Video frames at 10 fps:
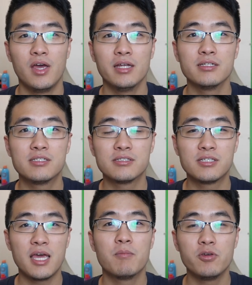and it's the
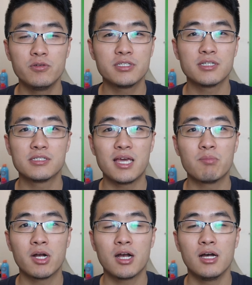same, using the
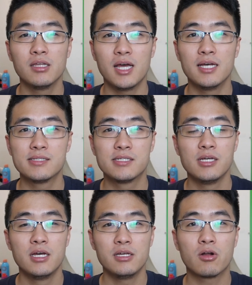same account as
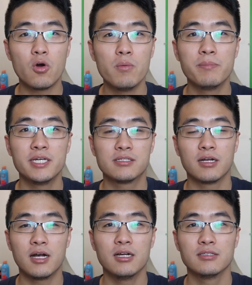your Coinbase
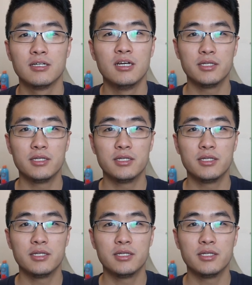account.